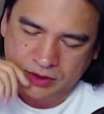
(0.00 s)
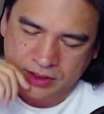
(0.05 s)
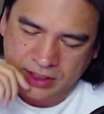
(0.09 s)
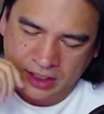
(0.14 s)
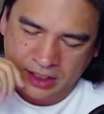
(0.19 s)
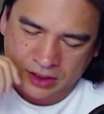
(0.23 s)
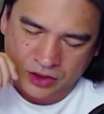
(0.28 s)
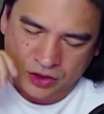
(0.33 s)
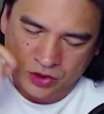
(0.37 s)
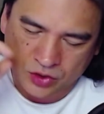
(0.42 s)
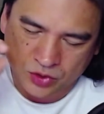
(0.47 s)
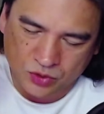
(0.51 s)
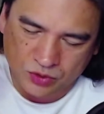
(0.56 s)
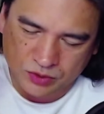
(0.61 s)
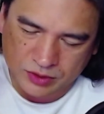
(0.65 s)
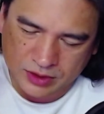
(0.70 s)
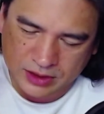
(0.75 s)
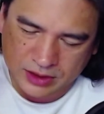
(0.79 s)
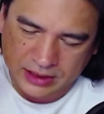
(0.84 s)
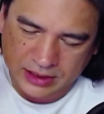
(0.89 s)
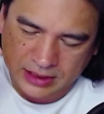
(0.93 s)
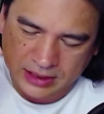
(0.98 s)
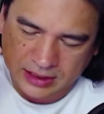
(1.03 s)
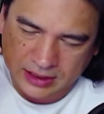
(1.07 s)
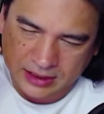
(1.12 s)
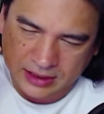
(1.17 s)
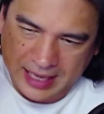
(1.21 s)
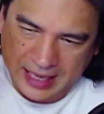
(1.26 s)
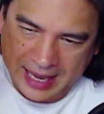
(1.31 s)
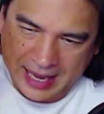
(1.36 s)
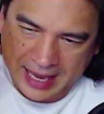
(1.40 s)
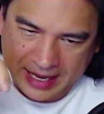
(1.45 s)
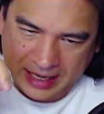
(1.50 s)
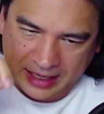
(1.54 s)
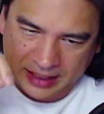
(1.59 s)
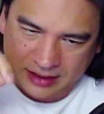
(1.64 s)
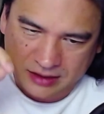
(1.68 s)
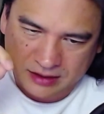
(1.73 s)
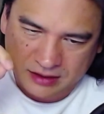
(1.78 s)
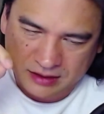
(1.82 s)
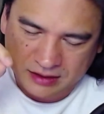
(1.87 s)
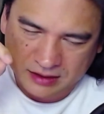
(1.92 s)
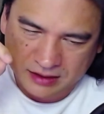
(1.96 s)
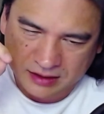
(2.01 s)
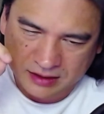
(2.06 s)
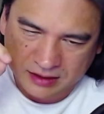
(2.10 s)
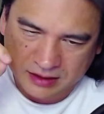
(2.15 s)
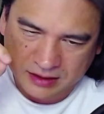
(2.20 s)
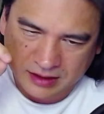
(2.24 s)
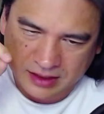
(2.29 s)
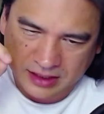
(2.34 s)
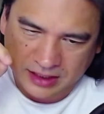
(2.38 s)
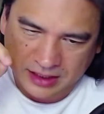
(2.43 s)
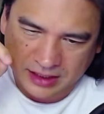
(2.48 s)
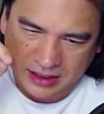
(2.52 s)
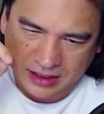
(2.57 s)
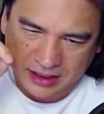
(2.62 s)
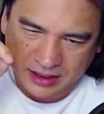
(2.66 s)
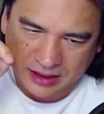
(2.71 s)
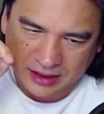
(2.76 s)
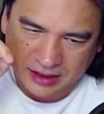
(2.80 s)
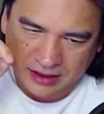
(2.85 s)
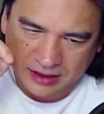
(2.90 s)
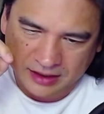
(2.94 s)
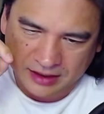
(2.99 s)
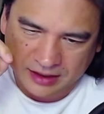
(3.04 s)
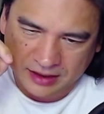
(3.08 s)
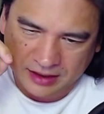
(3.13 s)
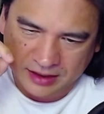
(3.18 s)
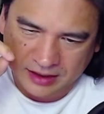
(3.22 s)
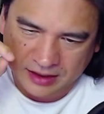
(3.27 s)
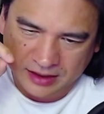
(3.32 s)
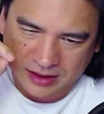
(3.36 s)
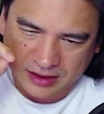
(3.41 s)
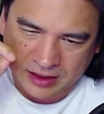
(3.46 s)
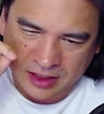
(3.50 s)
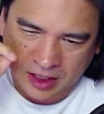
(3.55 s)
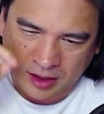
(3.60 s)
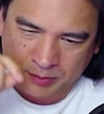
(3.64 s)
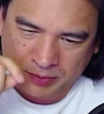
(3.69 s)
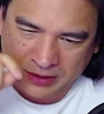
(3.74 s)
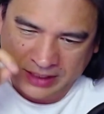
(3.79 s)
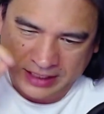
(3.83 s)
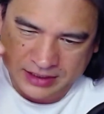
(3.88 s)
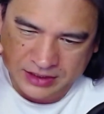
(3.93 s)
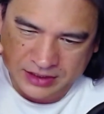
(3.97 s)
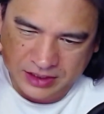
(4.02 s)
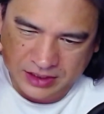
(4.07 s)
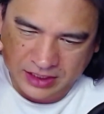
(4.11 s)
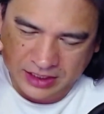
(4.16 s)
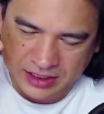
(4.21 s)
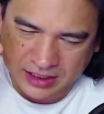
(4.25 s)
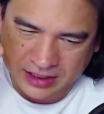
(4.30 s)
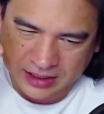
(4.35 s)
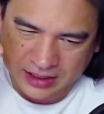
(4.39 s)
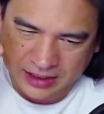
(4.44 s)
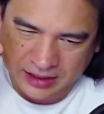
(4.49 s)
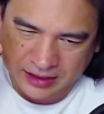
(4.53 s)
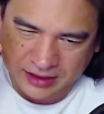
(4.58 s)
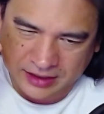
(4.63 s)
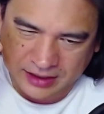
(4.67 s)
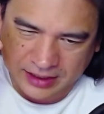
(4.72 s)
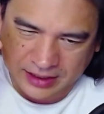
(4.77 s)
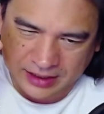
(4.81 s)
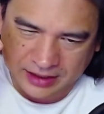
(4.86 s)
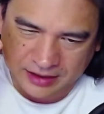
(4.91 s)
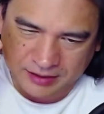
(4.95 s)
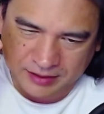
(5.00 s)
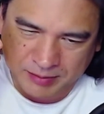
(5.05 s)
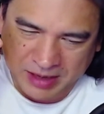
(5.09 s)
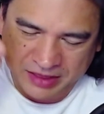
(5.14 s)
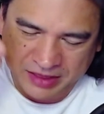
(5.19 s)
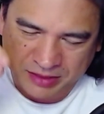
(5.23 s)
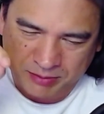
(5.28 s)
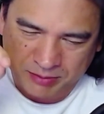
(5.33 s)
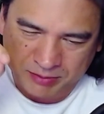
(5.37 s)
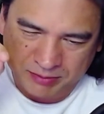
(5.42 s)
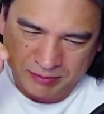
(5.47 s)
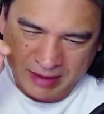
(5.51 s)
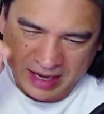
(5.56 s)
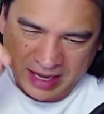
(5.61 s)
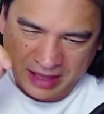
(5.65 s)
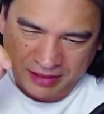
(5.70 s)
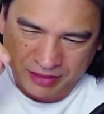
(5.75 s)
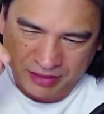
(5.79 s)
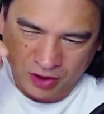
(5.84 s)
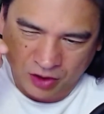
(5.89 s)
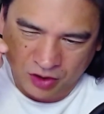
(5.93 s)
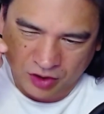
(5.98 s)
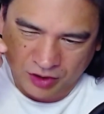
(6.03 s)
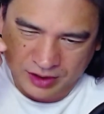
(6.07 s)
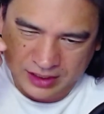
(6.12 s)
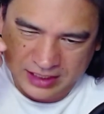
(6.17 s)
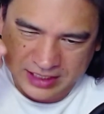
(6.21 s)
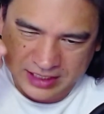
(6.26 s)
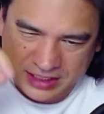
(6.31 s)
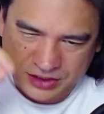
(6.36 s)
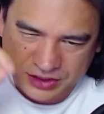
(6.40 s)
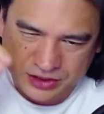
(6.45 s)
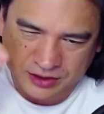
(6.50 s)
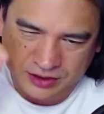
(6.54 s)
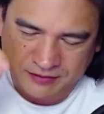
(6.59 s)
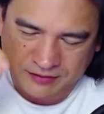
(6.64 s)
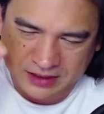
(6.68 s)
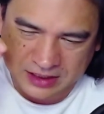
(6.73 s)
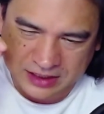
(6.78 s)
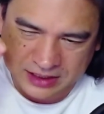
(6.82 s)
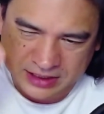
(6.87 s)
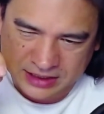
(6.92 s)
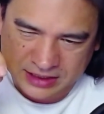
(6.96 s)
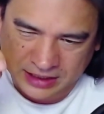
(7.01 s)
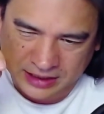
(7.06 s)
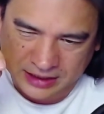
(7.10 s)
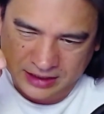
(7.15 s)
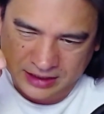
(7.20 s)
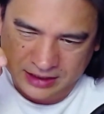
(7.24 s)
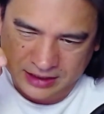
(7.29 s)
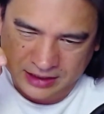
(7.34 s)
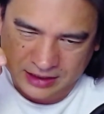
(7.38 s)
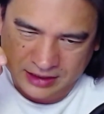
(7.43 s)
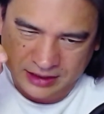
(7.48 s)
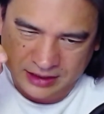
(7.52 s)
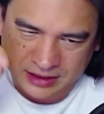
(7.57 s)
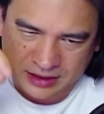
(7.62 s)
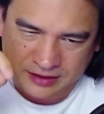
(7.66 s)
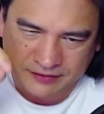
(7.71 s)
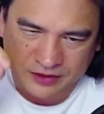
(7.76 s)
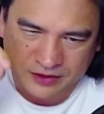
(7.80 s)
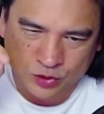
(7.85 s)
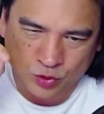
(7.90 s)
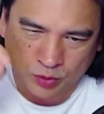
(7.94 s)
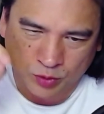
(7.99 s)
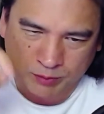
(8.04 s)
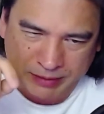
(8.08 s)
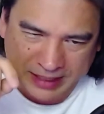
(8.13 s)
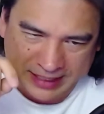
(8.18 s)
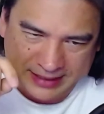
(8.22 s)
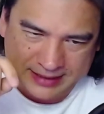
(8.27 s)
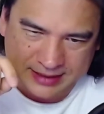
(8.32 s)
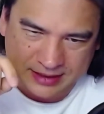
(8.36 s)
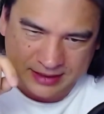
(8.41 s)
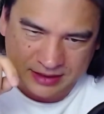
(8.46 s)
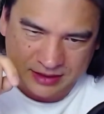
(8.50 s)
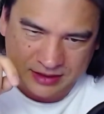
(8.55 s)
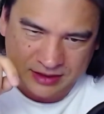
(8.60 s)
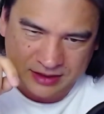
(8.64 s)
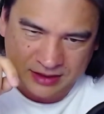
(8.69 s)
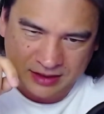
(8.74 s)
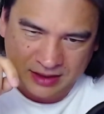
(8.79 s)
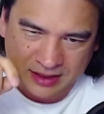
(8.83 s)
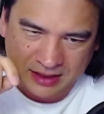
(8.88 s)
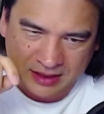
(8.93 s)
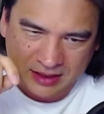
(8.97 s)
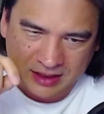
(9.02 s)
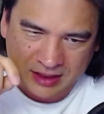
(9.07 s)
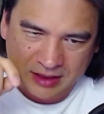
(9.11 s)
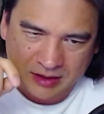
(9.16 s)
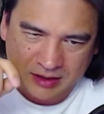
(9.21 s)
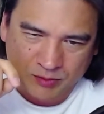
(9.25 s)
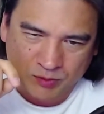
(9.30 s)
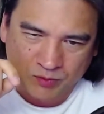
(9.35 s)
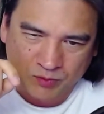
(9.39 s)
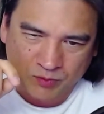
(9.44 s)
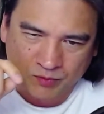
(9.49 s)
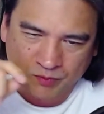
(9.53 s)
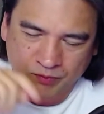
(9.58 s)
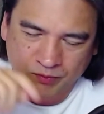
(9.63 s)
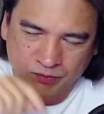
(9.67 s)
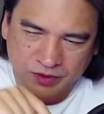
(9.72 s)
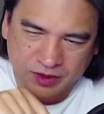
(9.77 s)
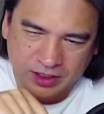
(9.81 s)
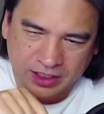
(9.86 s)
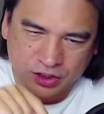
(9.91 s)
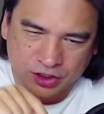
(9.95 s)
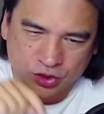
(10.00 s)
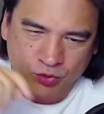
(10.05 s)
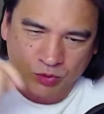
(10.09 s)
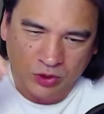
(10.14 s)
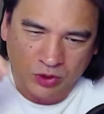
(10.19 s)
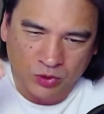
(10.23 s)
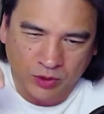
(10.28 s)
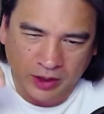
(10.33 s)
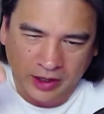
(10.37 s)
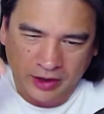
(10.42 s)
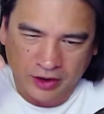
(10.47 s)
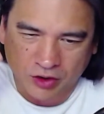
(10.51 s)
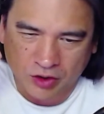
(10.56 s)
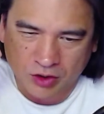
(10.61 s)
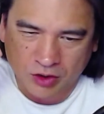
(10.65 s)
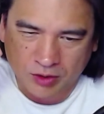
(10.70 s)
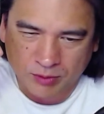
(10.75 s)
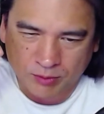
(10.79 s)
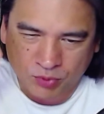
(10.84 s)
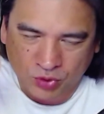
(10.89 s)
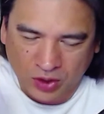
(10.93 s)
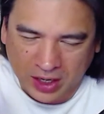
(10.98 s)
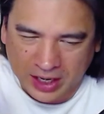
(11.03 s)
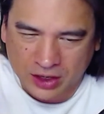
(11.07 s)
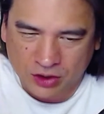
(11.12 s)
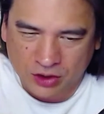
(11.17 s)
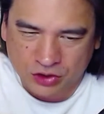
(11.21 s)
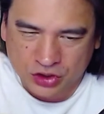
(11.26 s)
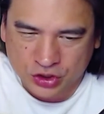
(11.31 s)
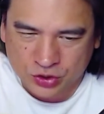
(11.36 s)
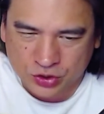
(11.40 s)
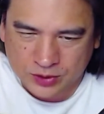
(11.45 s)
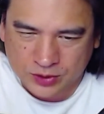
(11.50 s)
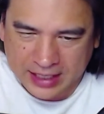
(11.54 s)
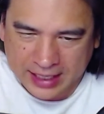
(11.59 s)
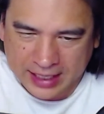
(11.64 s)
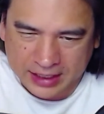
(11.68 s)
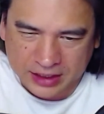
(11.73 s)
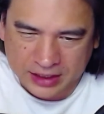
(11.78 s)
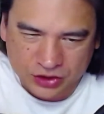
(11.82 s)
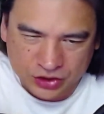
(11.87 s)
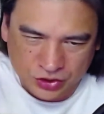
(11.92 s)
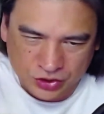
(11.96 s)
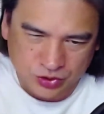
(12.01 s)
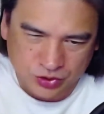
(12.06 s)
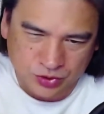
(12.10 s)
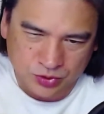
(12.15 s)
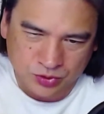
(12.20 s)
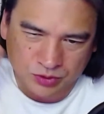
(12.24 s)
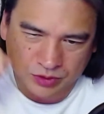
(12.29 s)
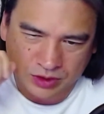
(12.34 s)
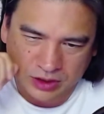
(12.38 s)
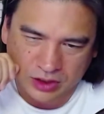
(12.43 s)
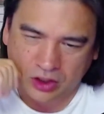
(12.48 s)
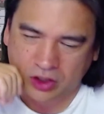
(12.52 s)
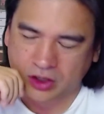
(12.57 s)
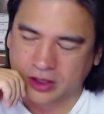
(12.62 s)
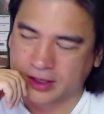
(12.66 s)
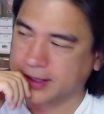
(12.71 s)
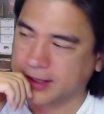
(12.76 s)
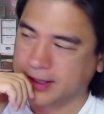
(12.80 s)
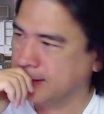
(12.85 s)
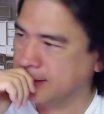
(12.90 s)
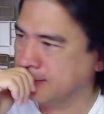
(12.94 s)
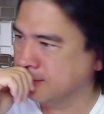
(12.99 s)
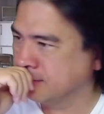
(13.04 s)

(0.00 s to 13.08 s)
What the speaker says: Can you add the complexity and math on each of the individual bases that you require prior to getting to the RNA?